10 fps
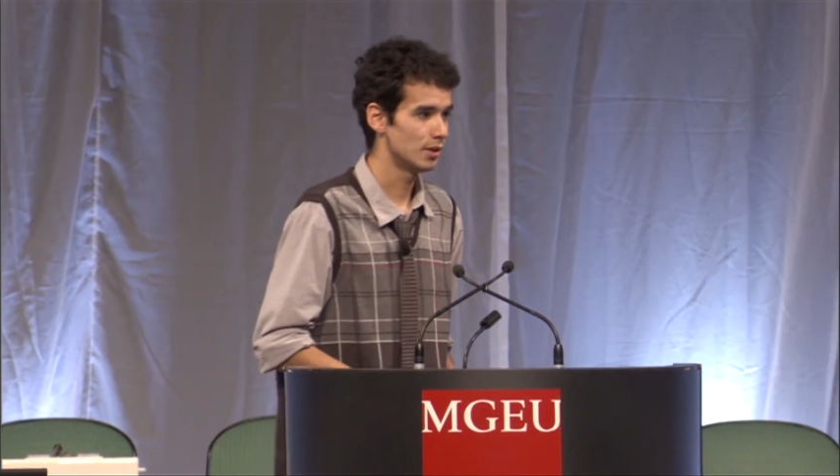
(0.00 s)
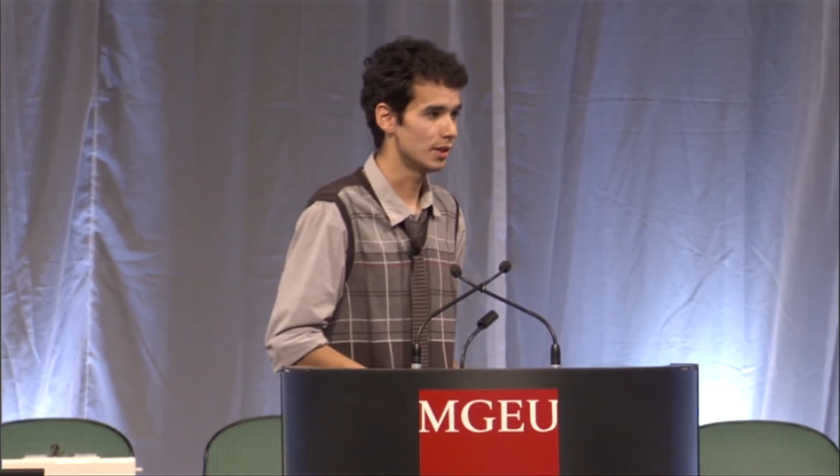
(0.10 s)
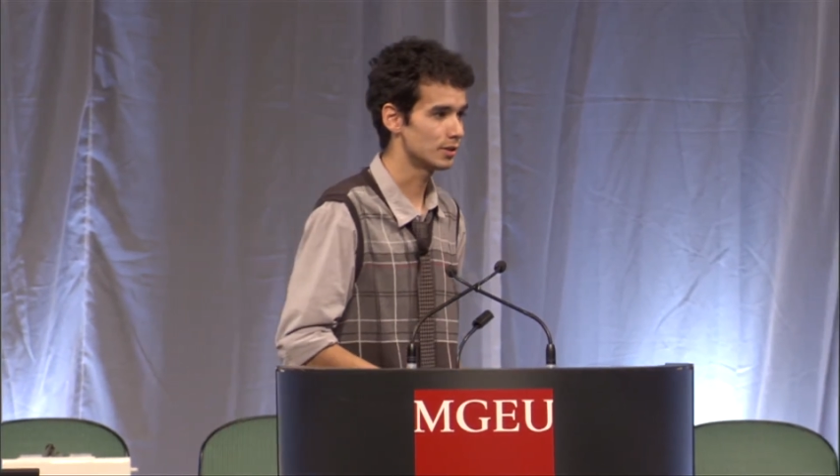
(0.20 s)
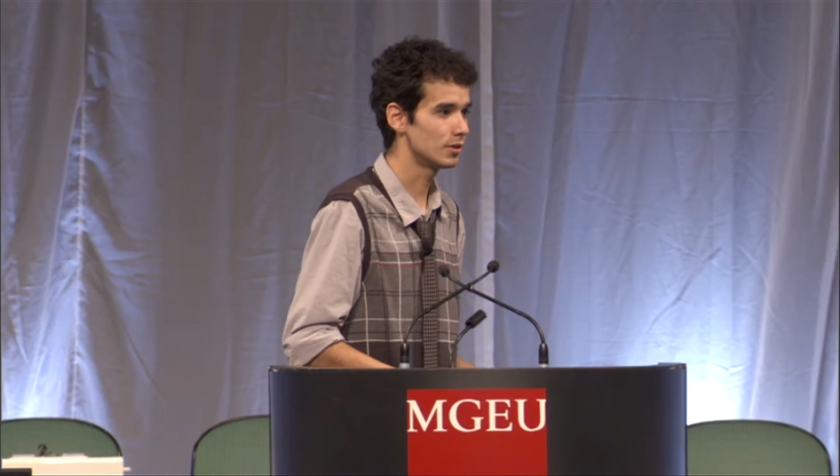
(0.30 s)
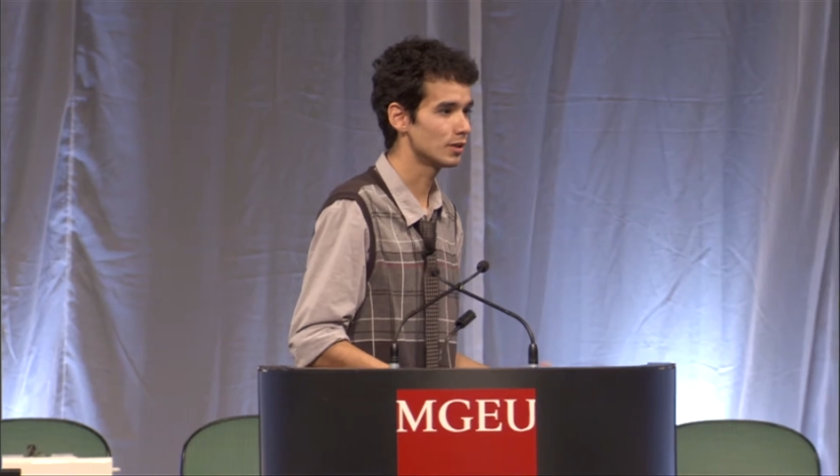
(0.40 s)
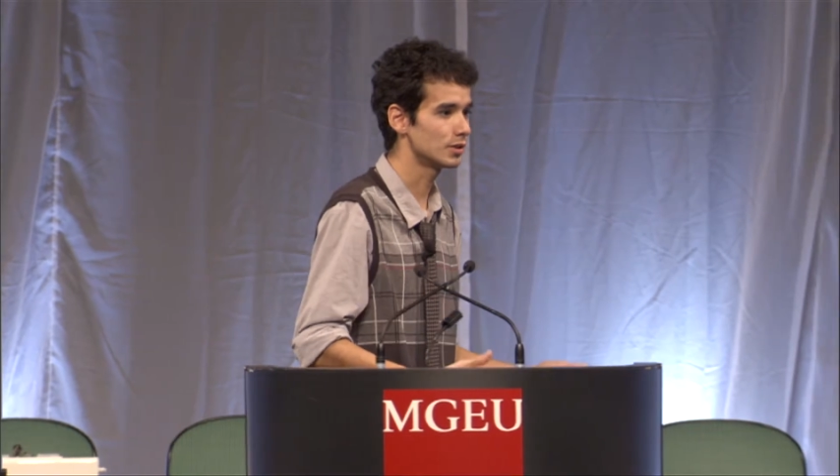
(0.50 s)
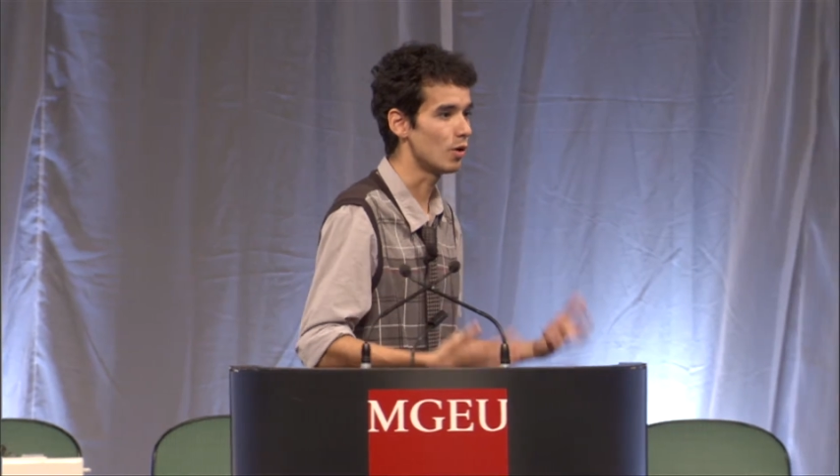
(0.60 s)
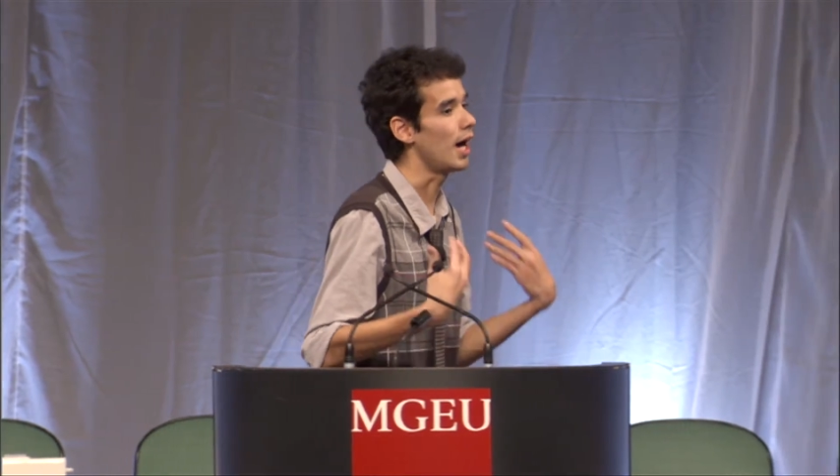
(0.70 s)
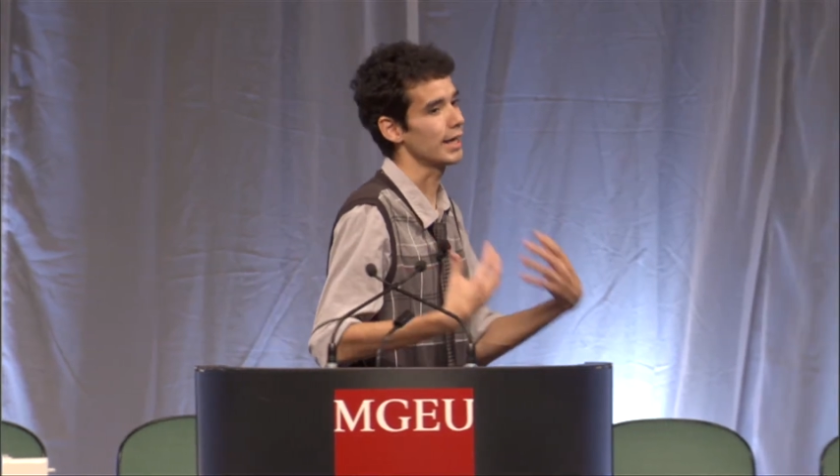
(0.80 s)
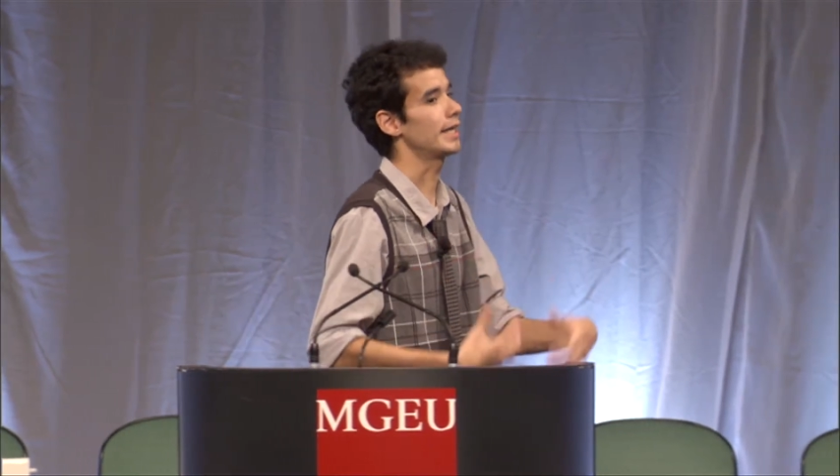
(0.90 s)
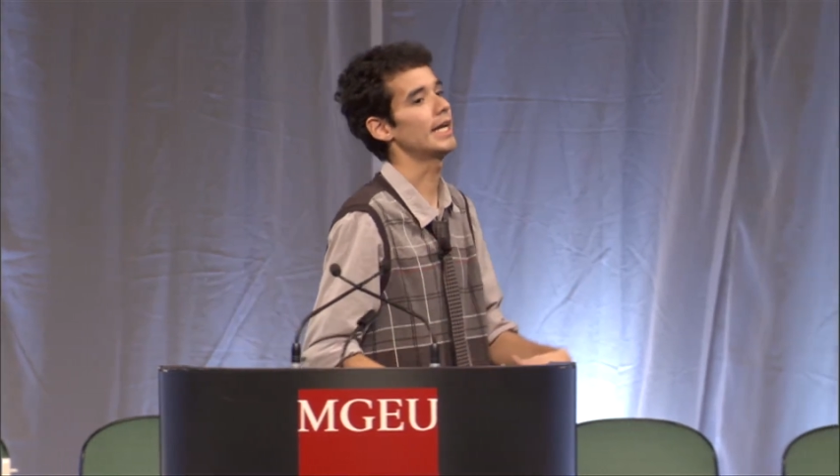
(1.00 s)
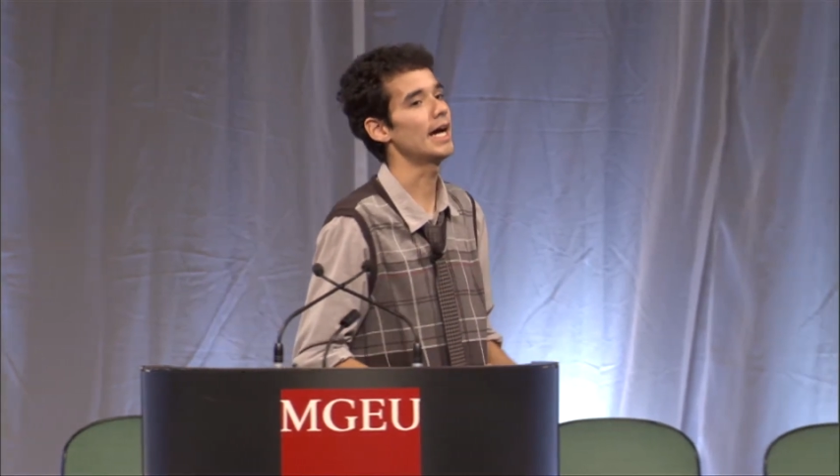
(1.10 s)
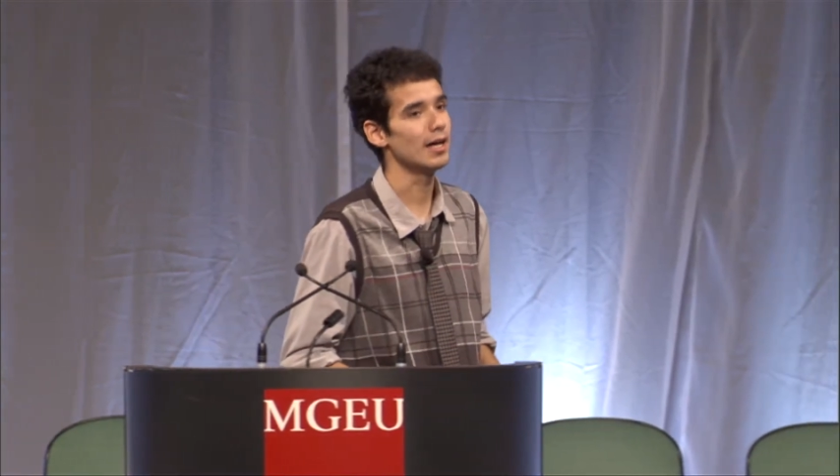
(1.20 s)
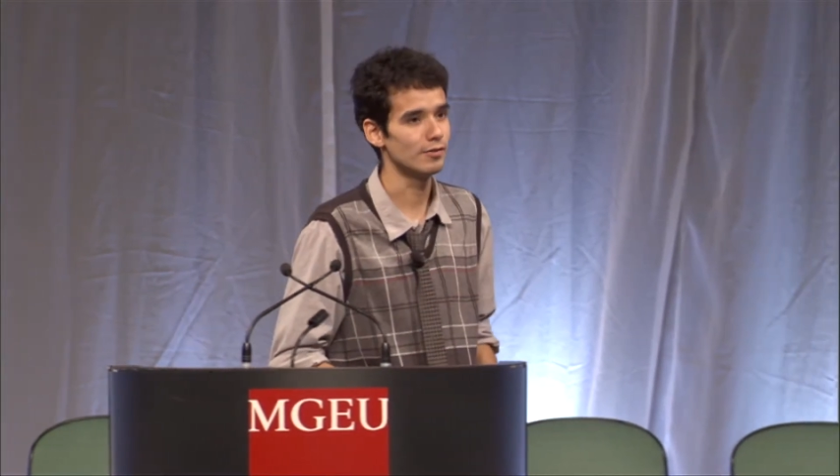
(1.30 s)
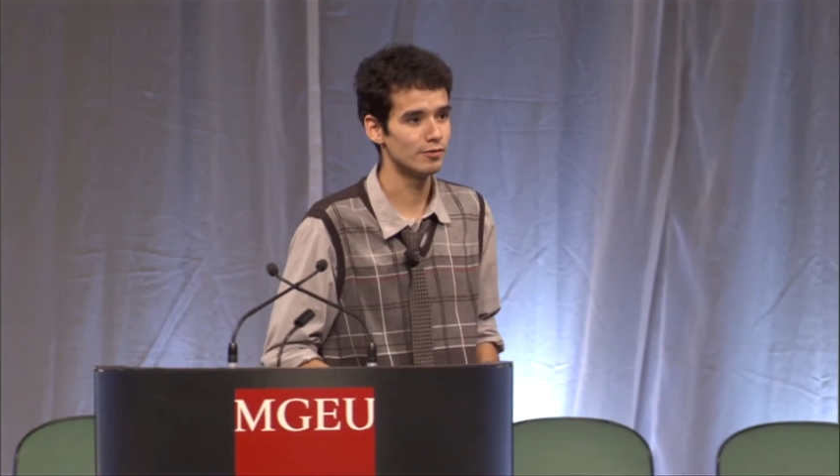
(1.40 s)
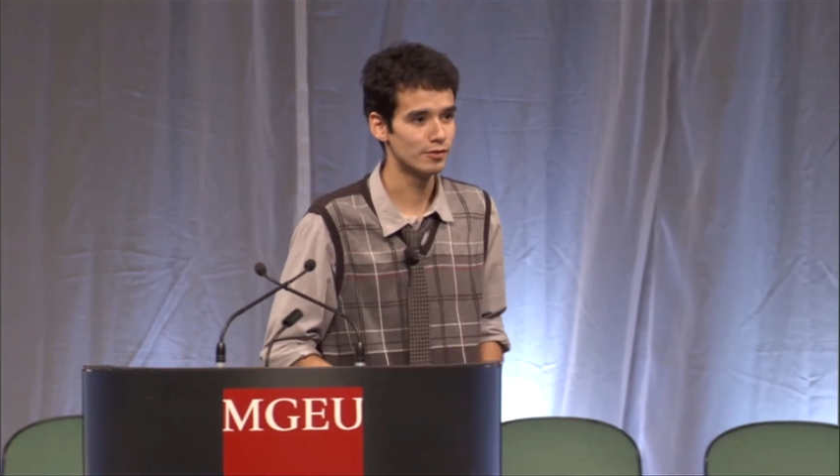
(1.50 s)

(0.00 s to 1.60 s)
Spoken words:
It's not so I can have